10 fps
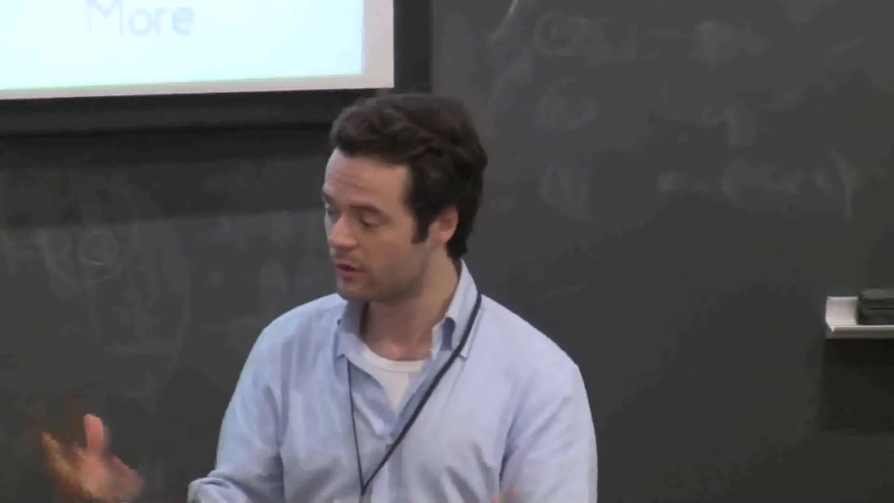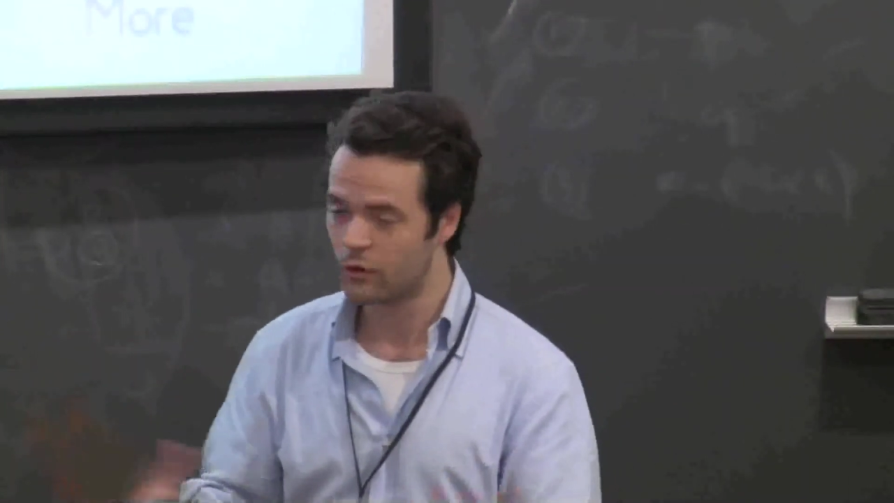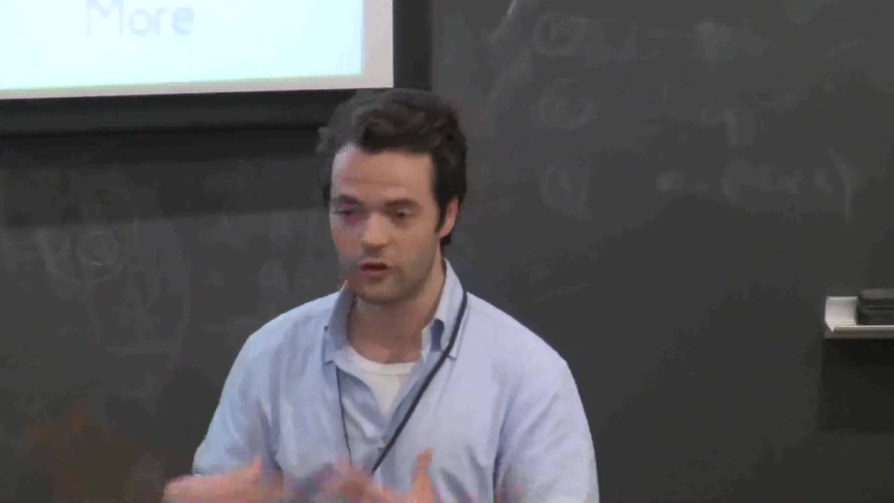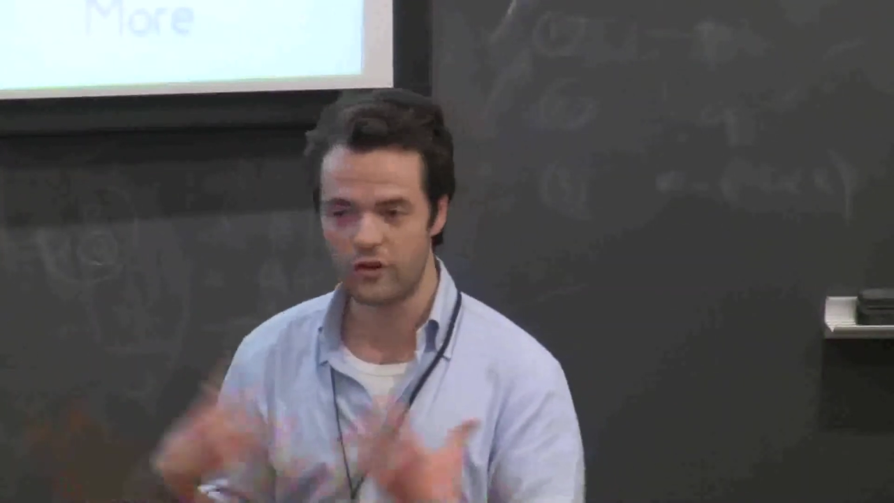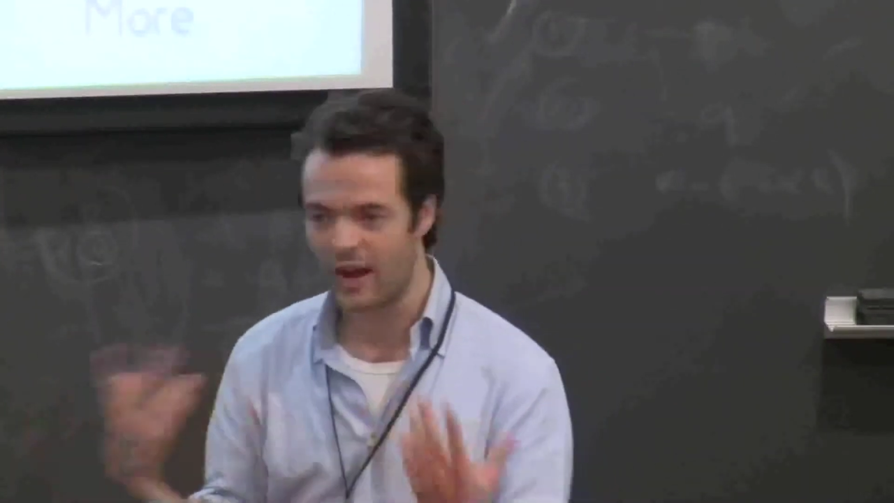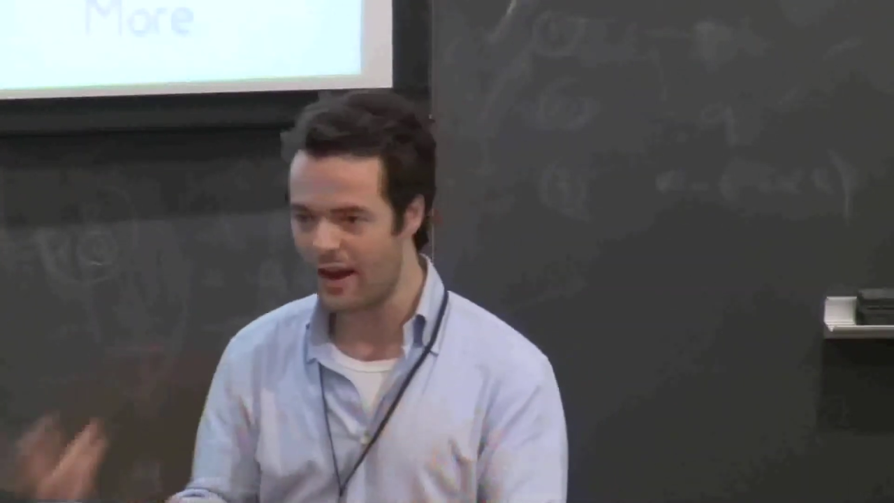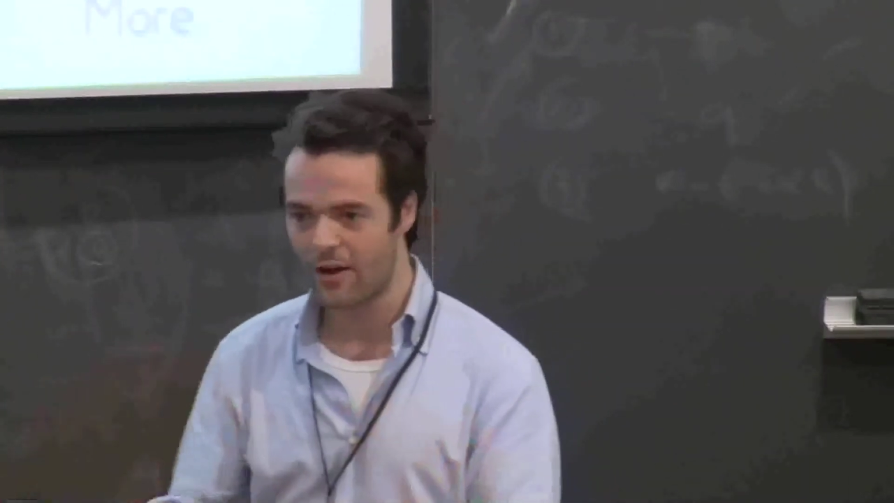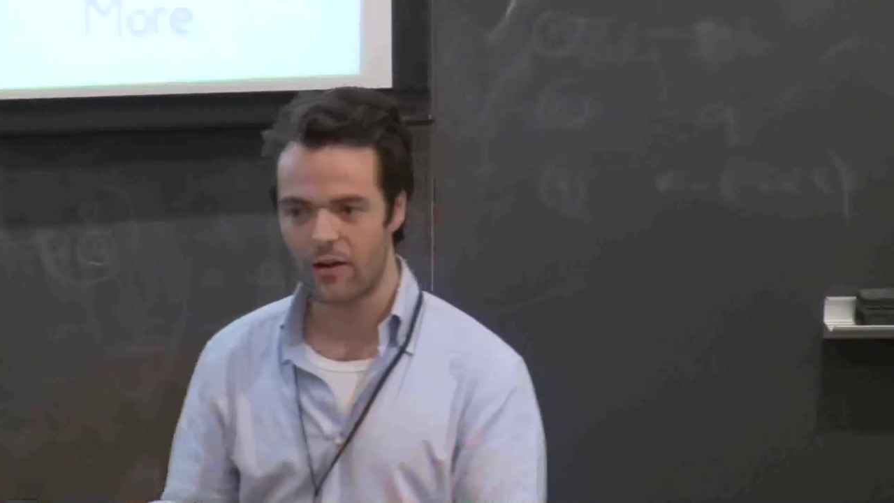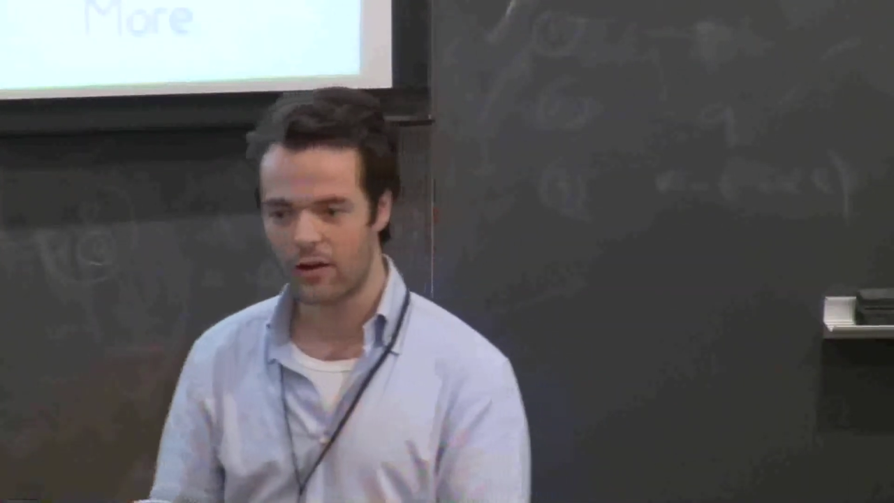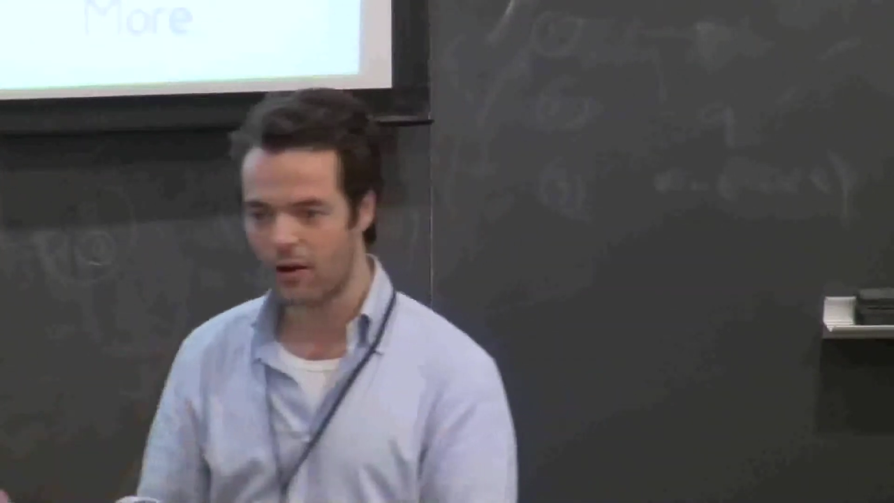to
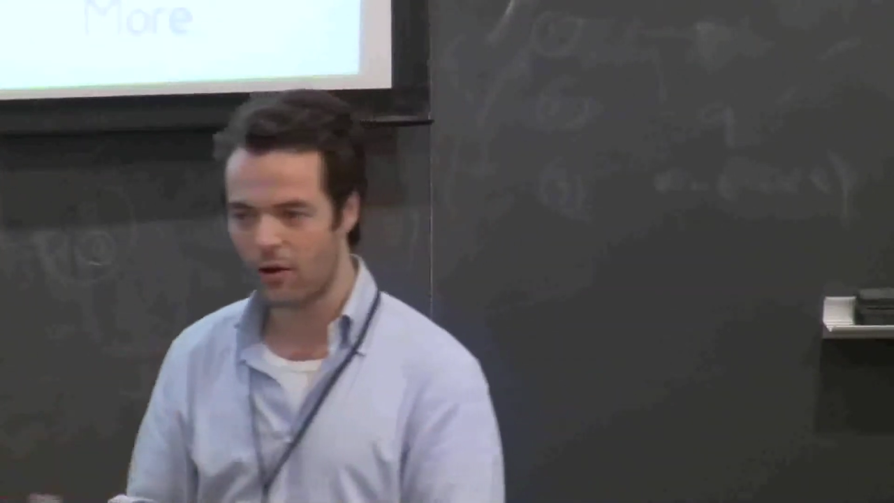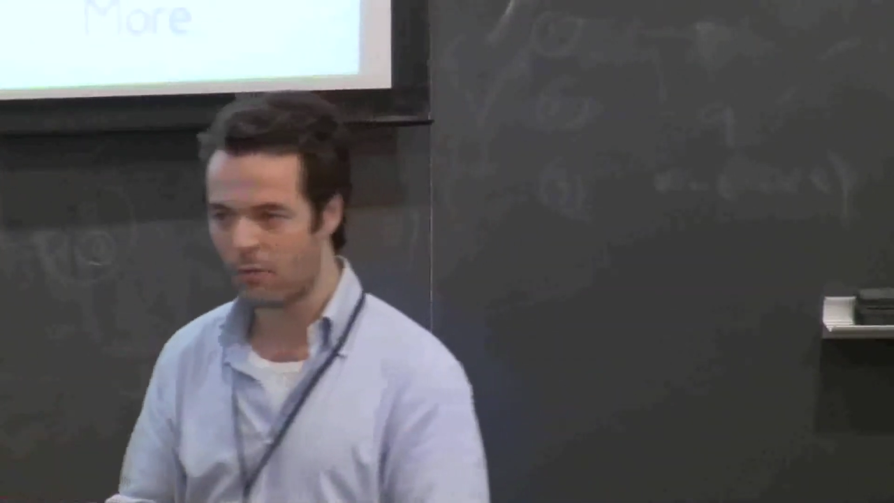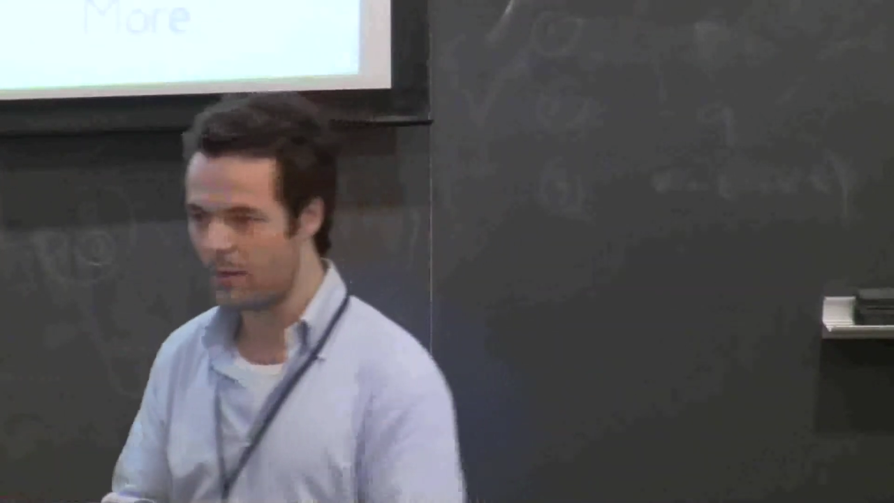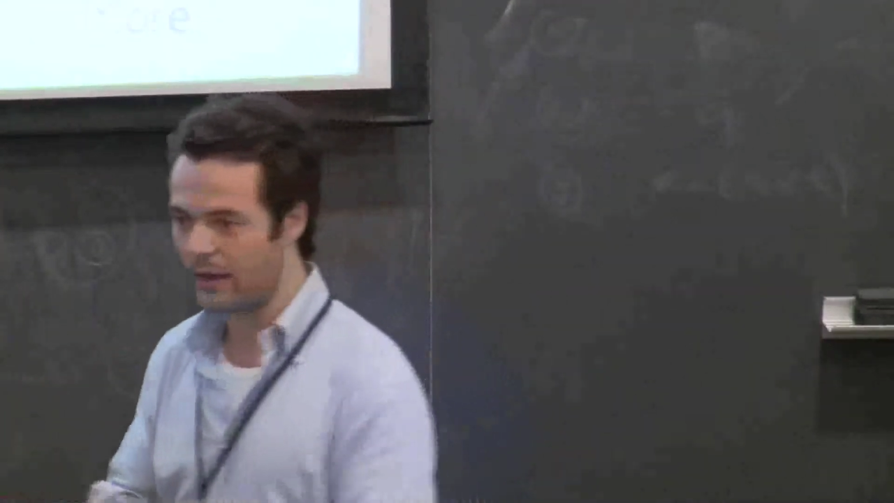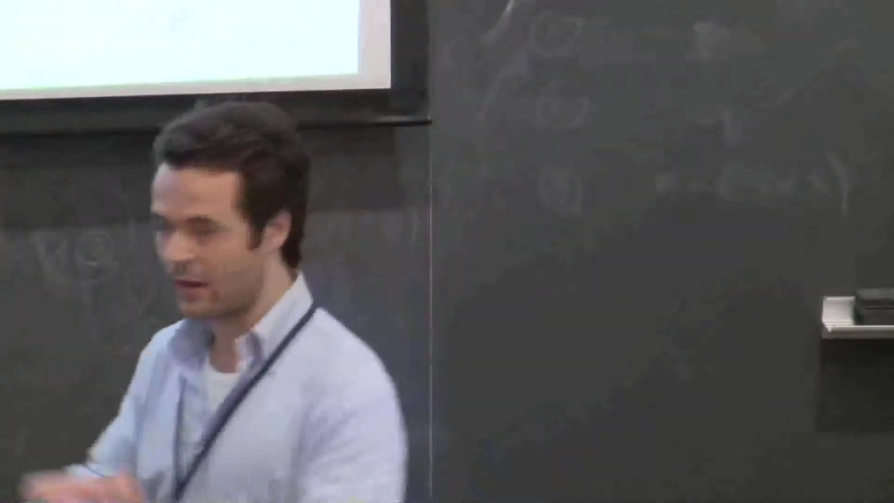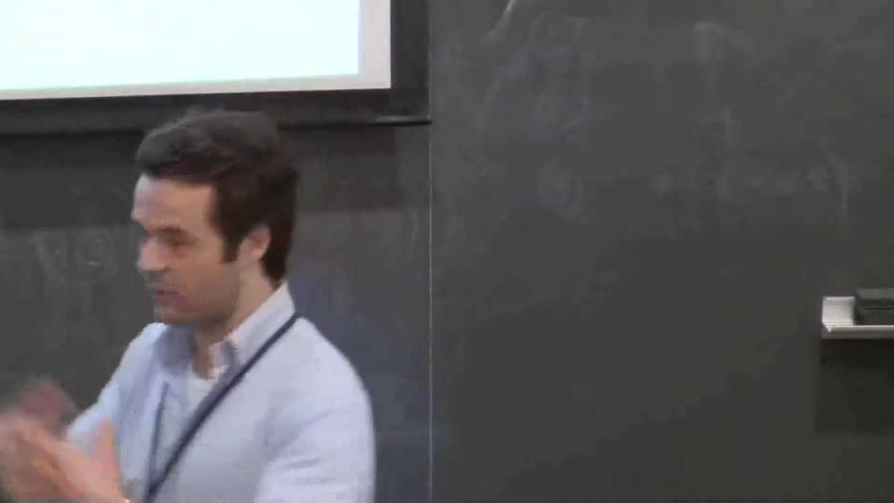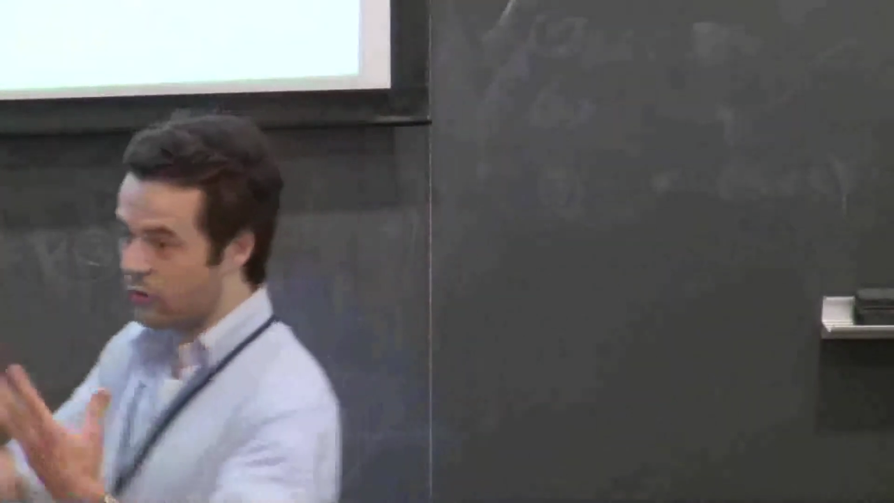share and